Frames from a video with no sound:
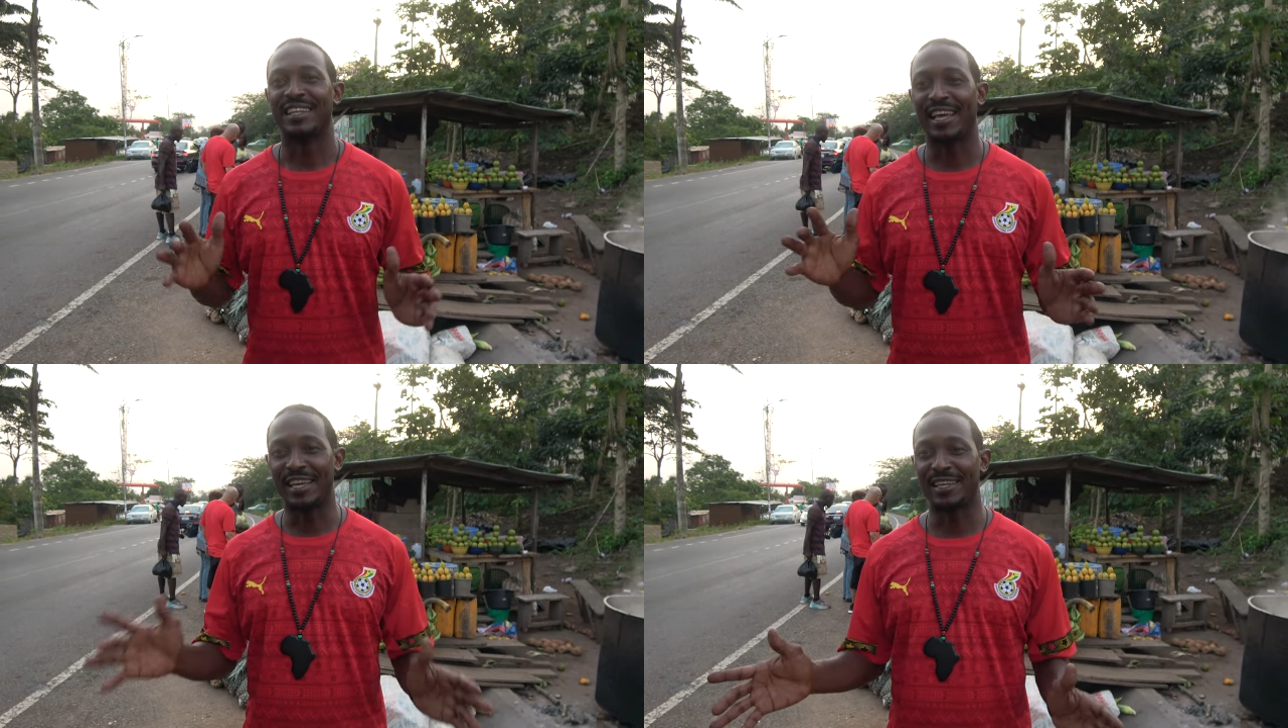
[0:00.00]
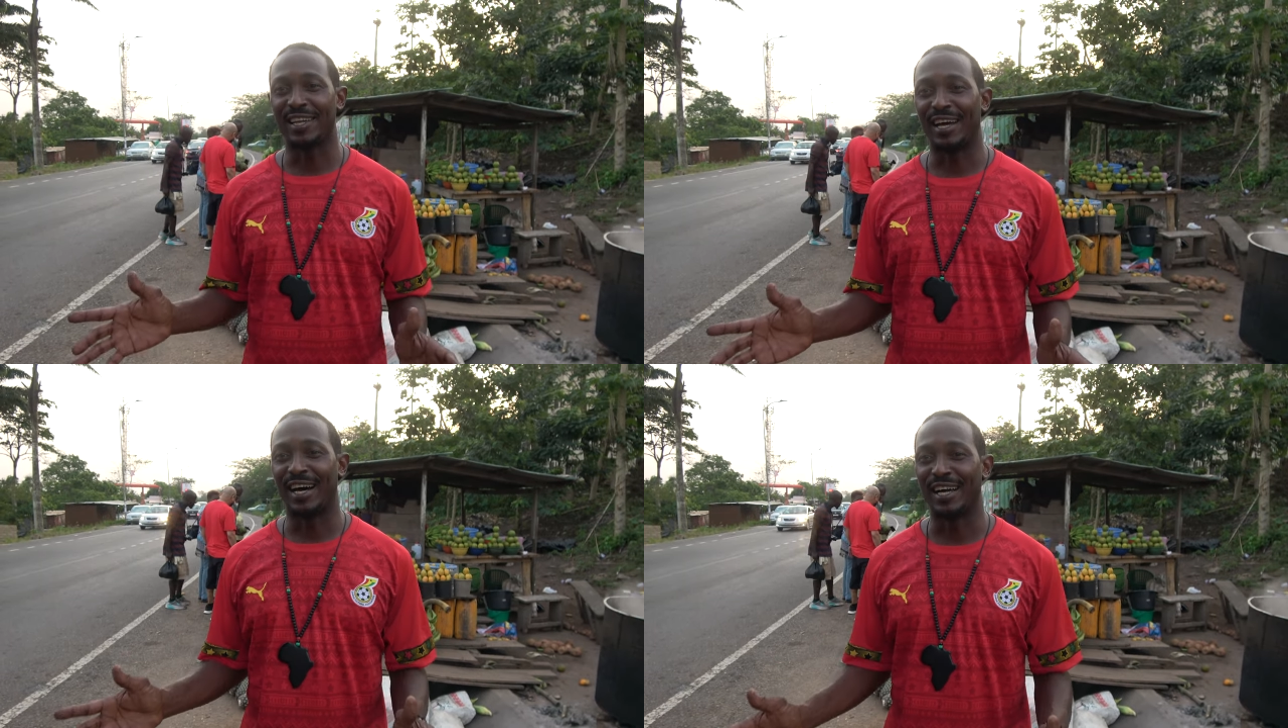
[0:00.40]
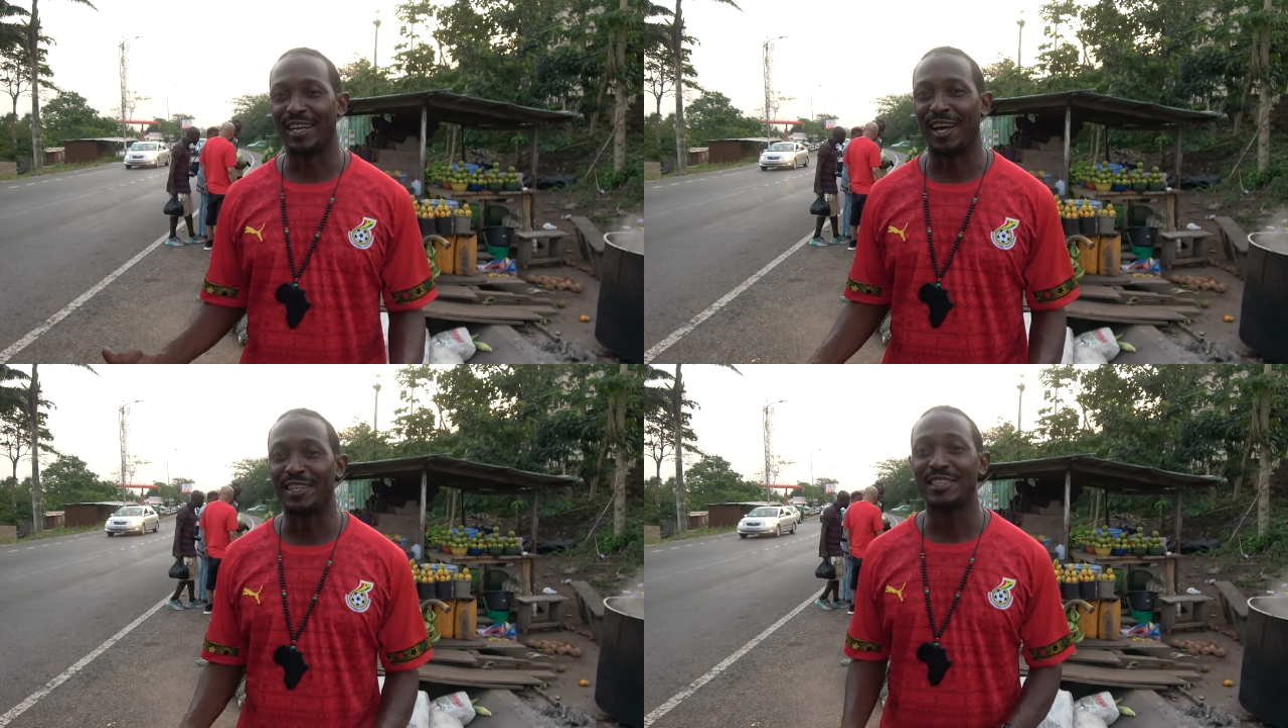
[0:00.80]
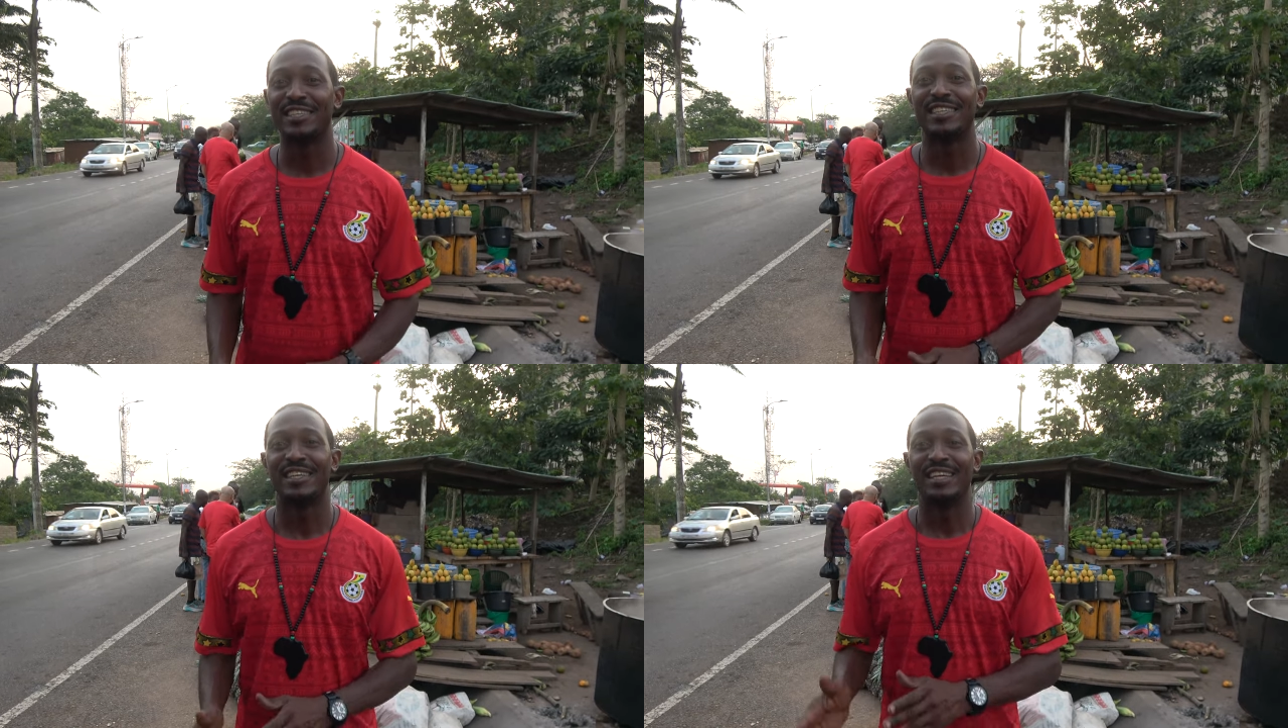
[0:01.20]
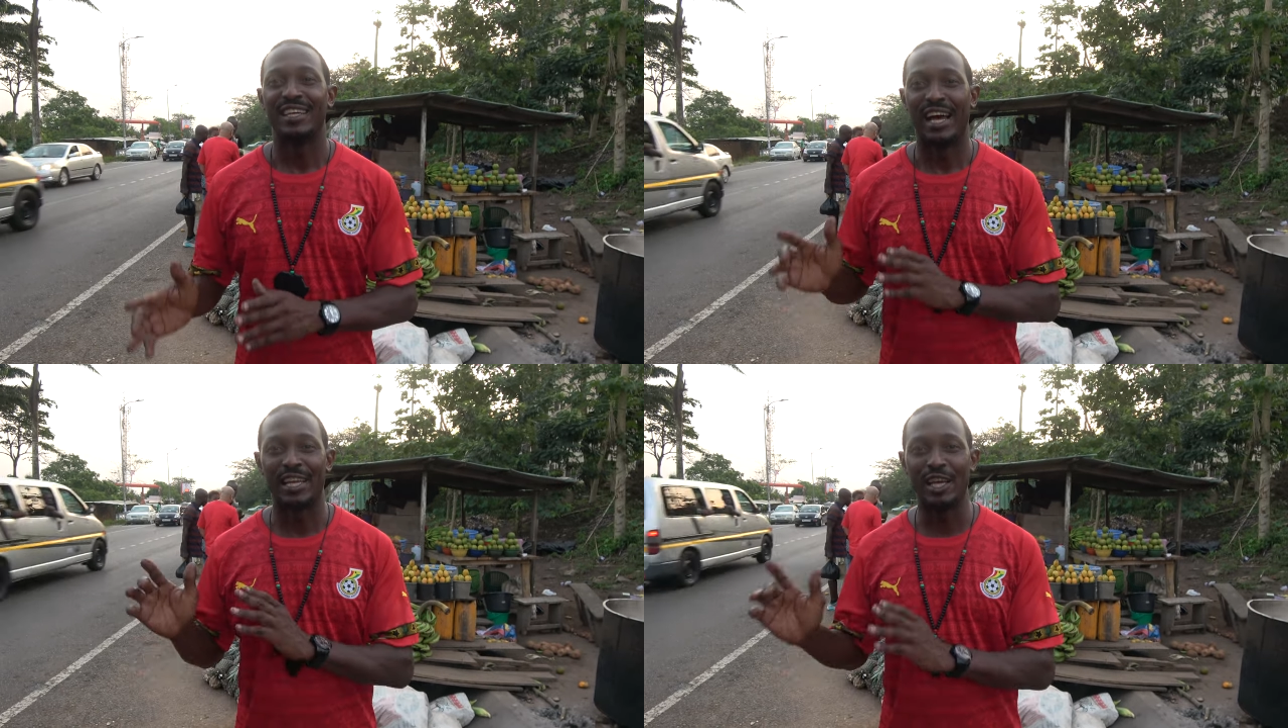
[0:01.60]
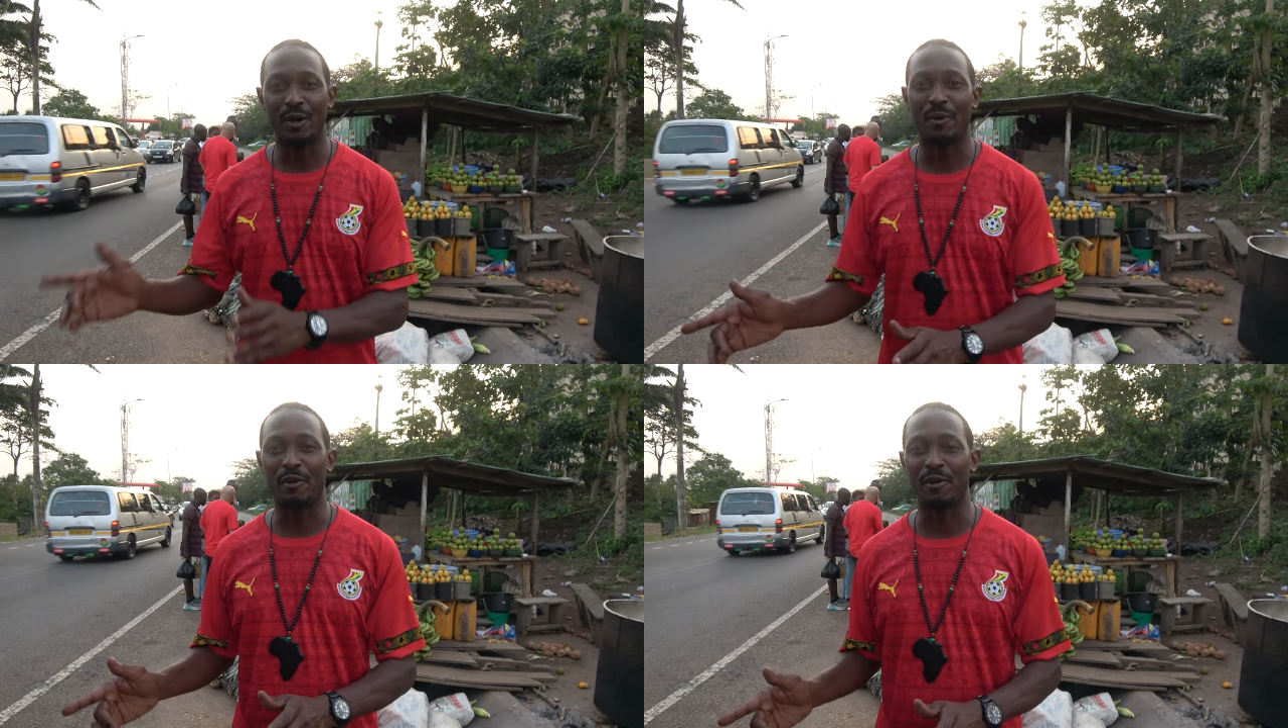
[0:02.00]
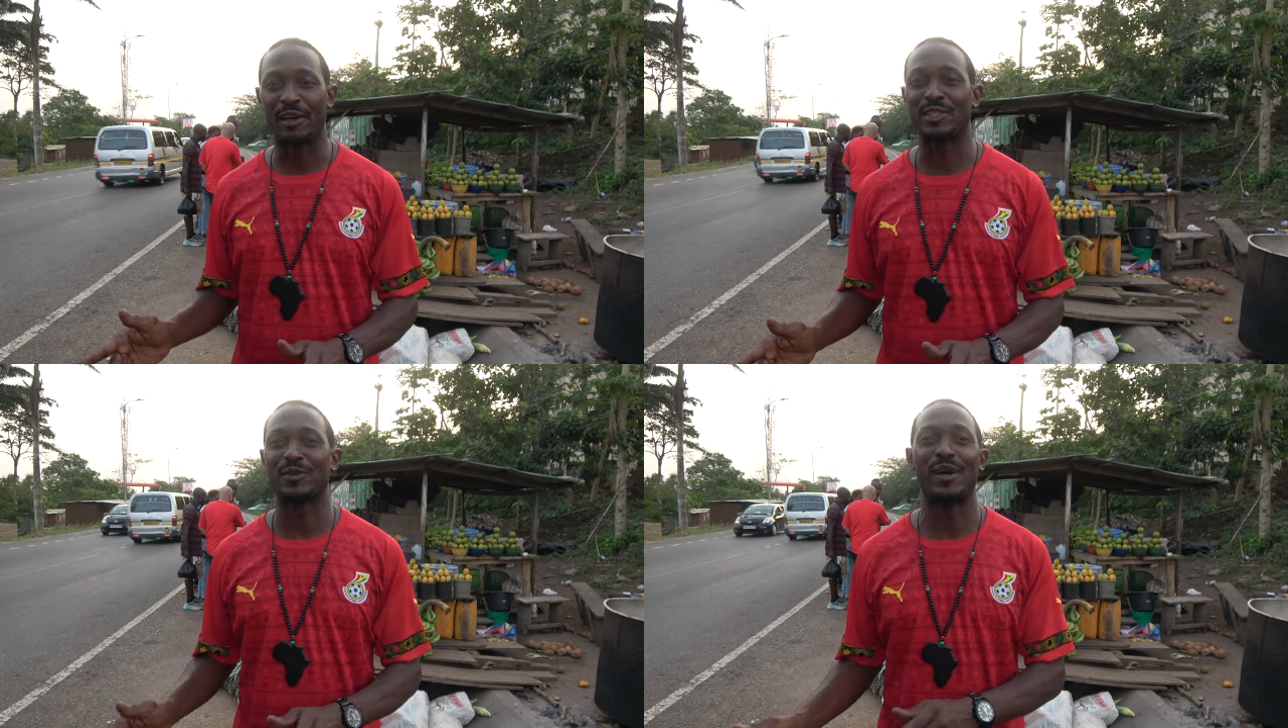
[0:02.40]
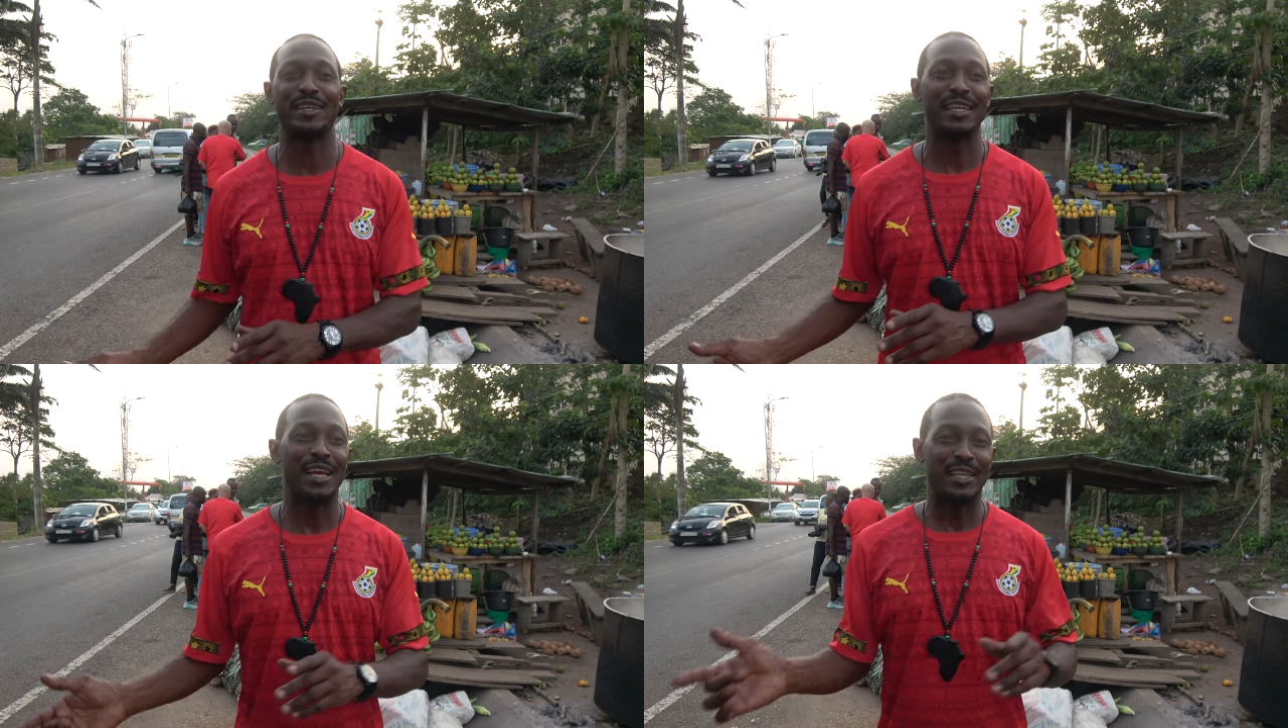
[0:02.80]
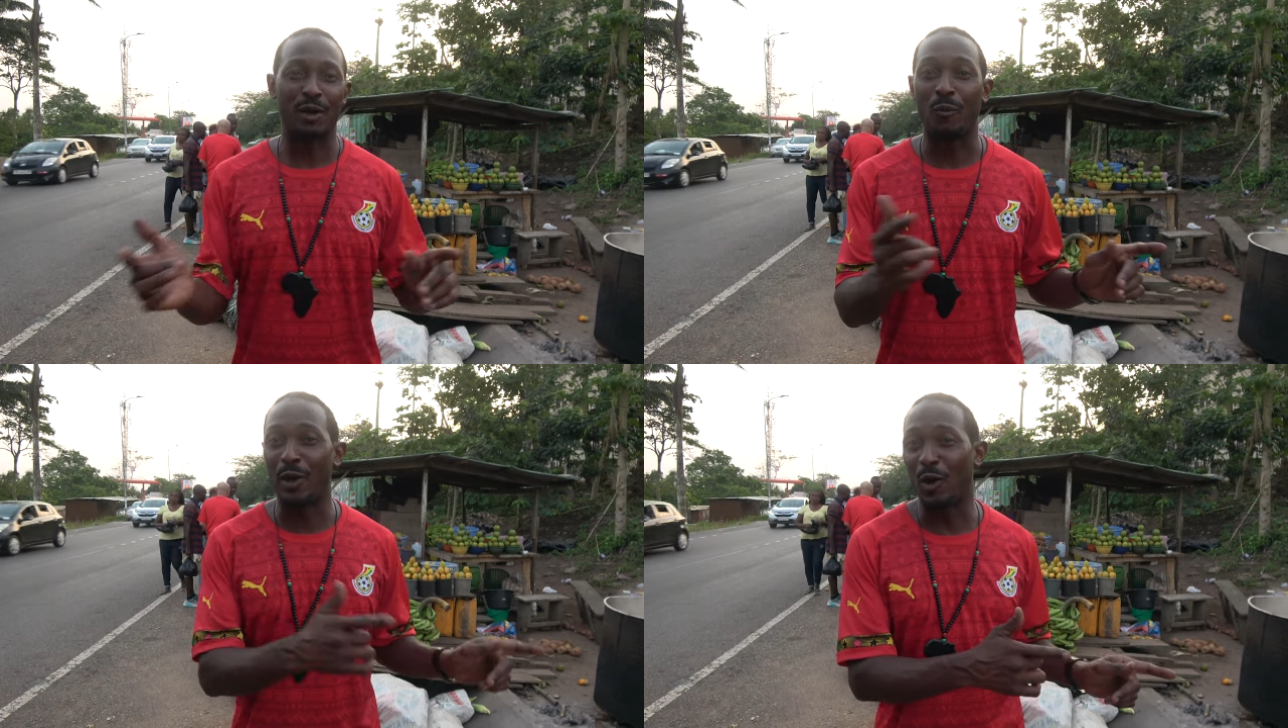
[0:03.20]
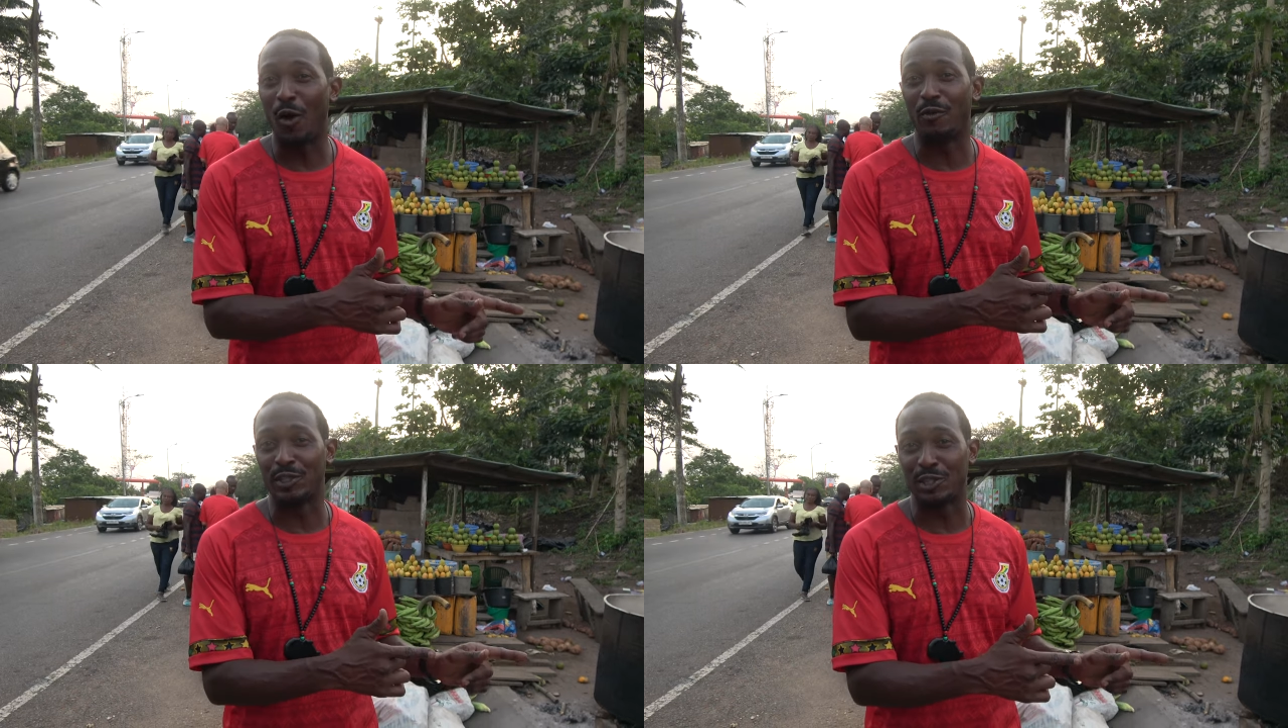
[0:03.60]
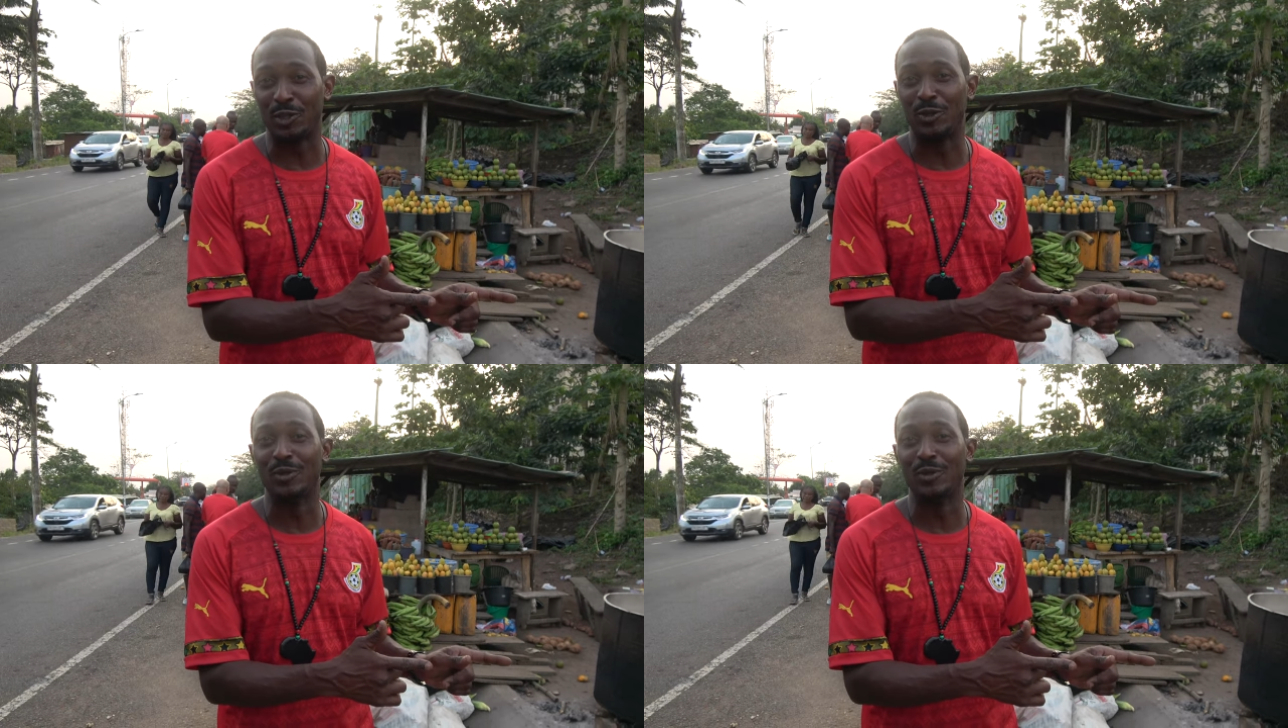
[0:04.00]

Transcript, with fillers: ate uh, lunch at Hillburi Restaurant, and went over to